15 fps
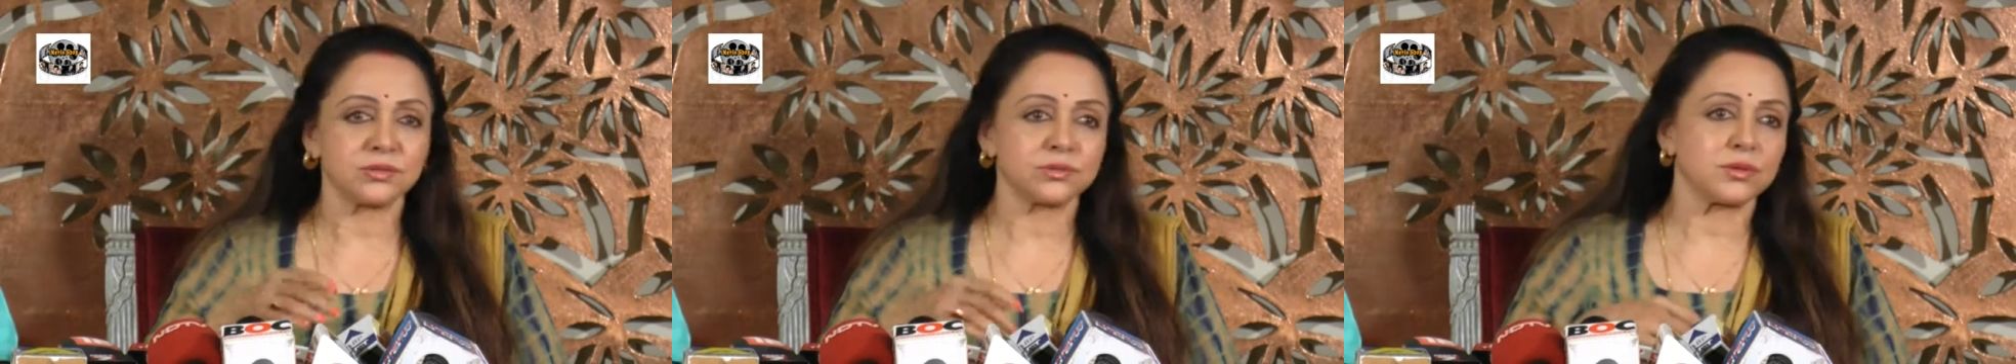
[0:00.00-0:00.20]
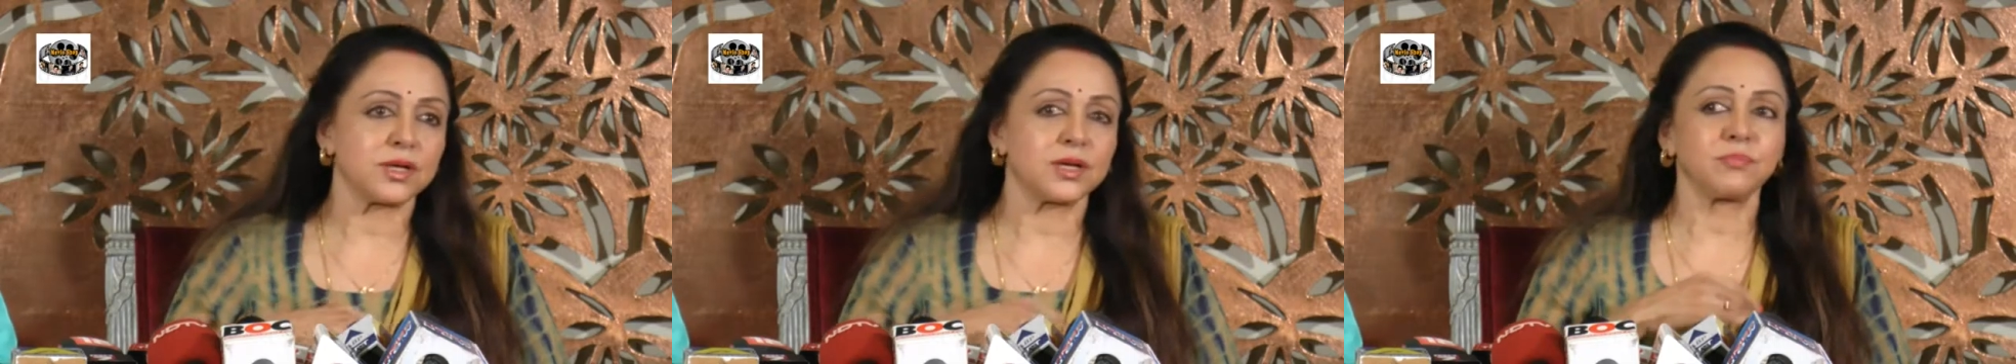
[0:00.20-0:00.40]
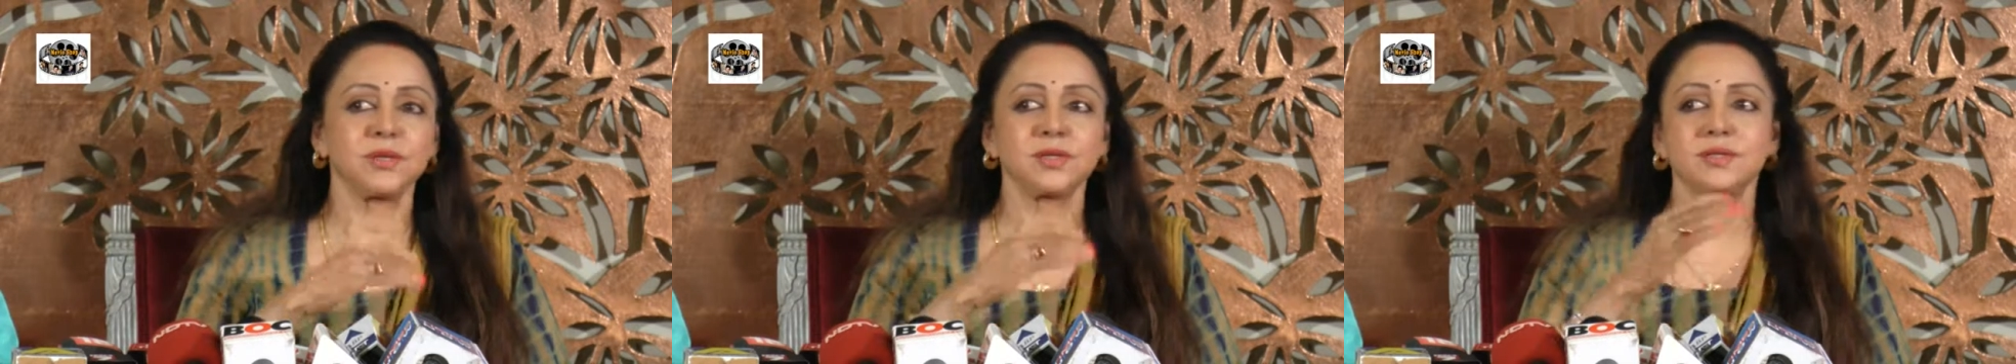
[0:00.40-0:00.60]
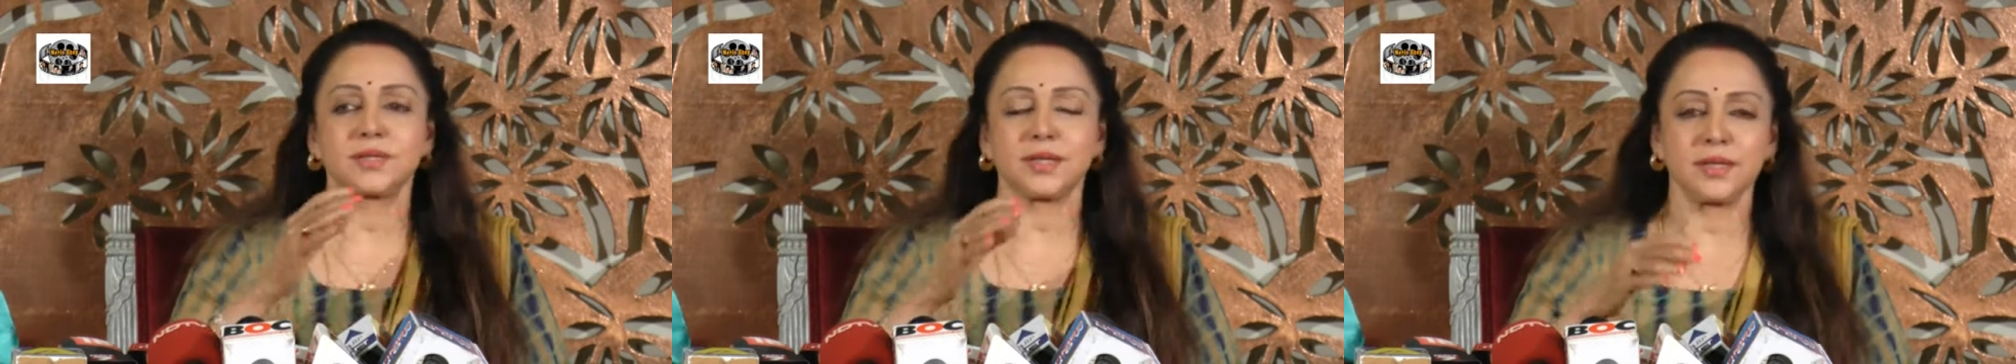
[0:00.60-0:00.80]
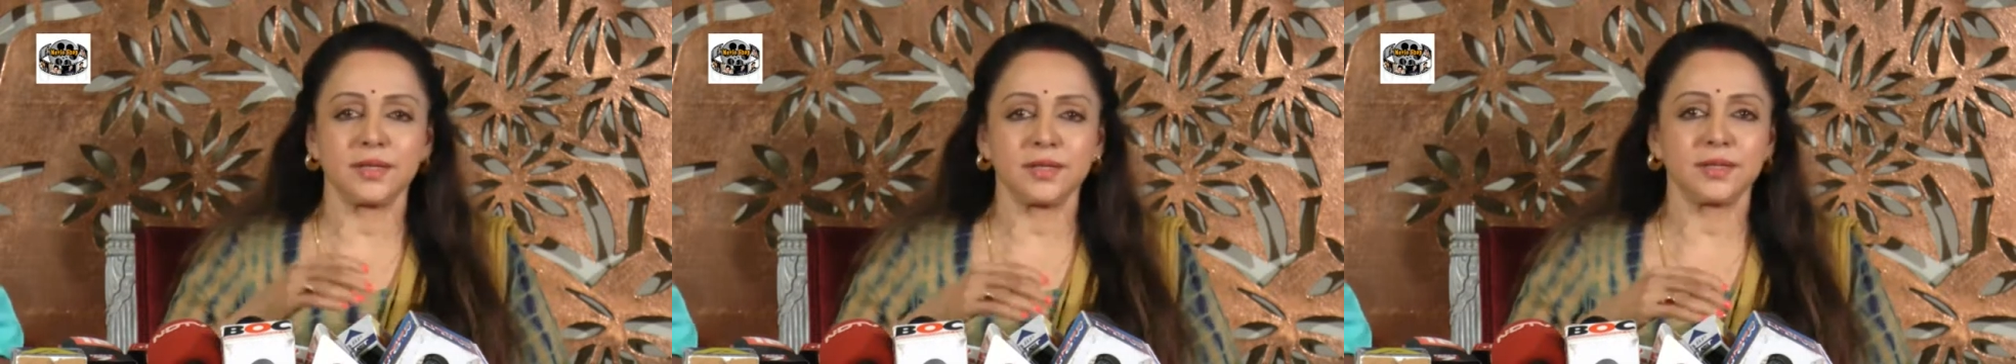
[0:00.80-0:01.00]
So I've been
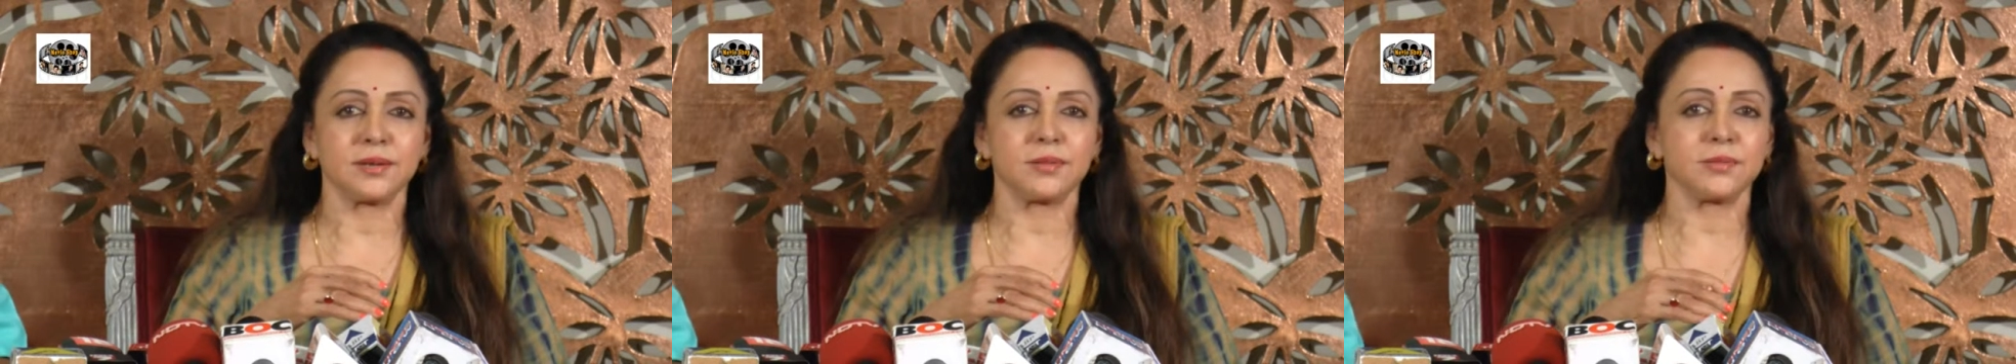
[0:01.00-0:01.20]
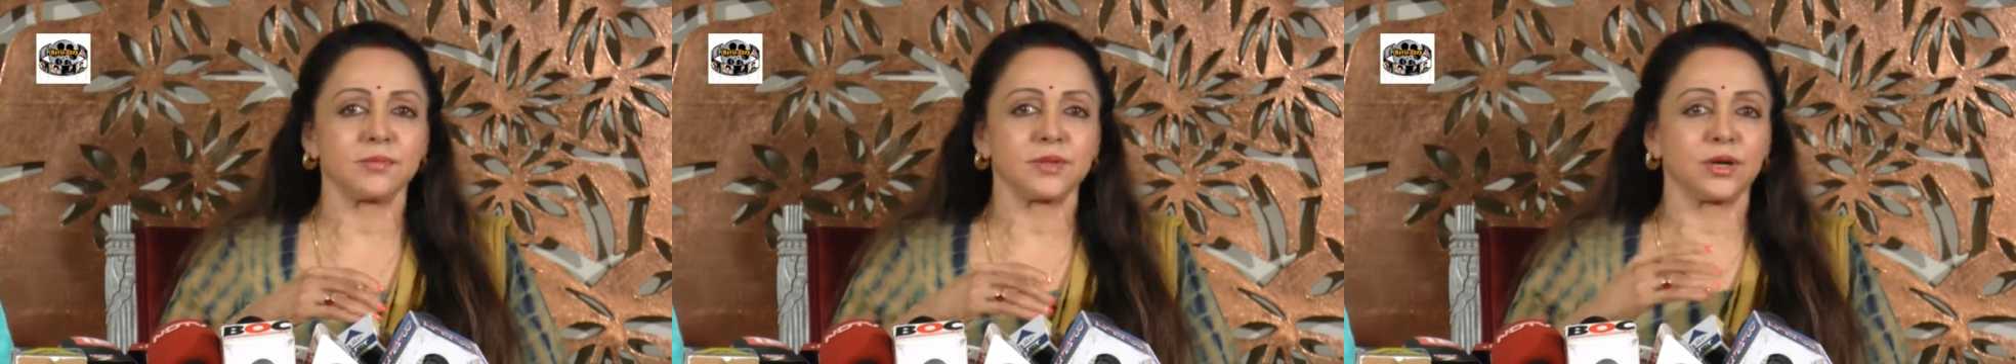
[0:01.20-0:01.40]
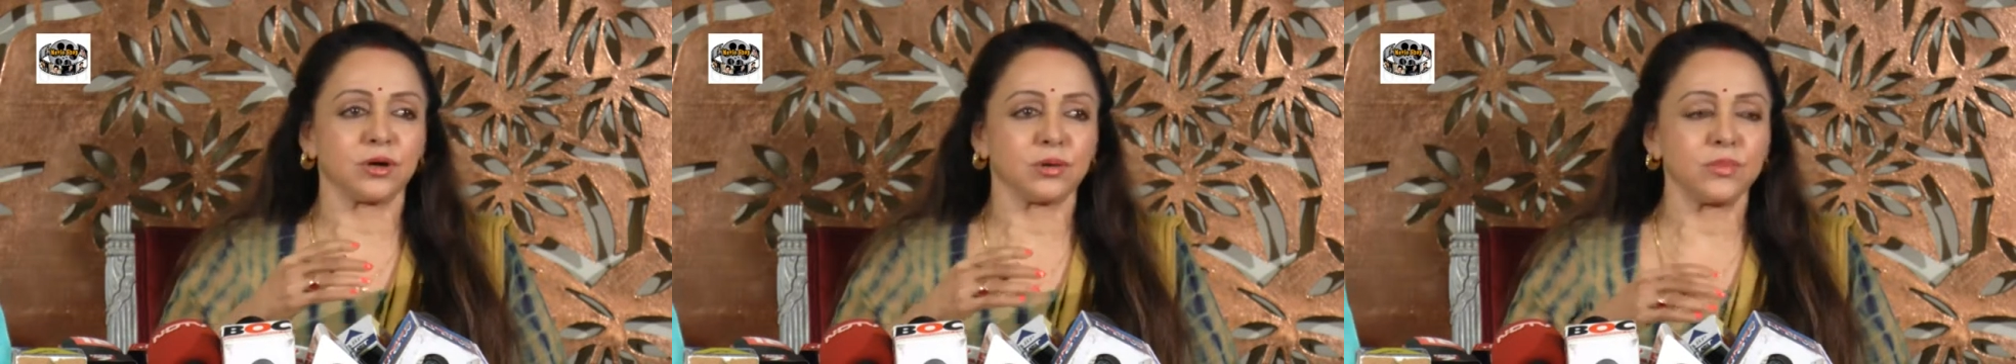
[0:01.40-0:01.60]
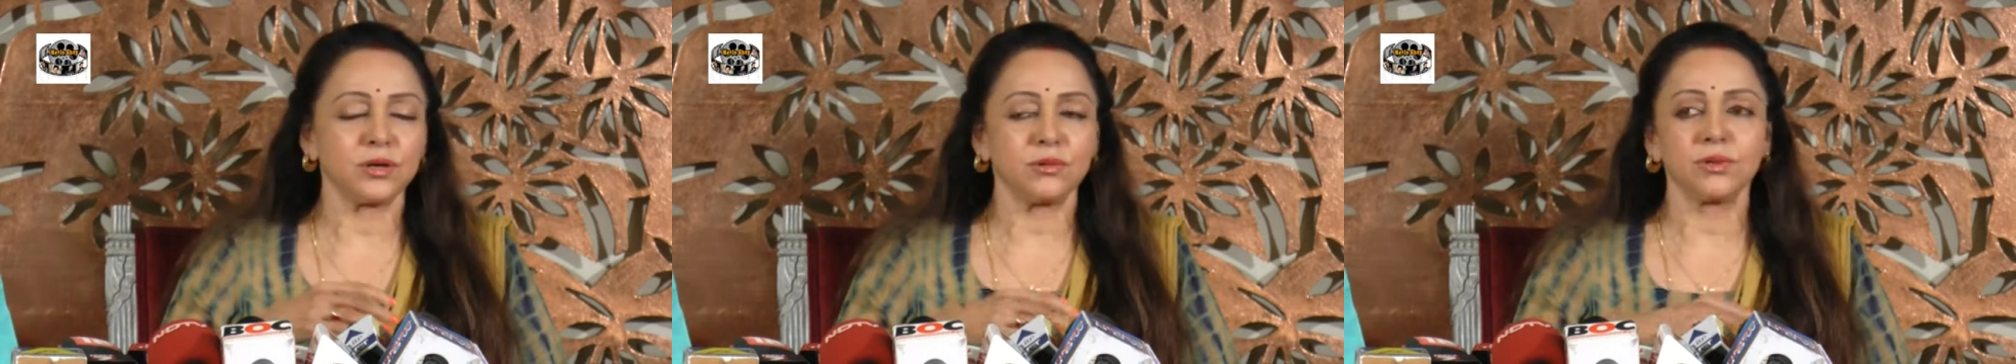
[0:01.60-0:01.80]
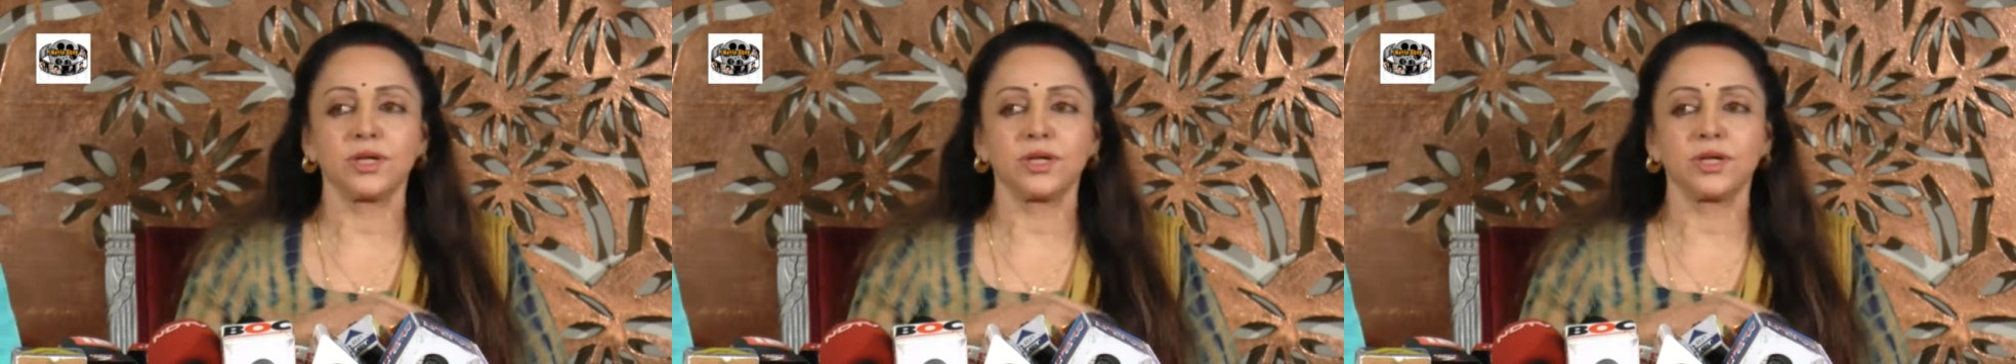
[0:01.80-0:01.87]
telling the government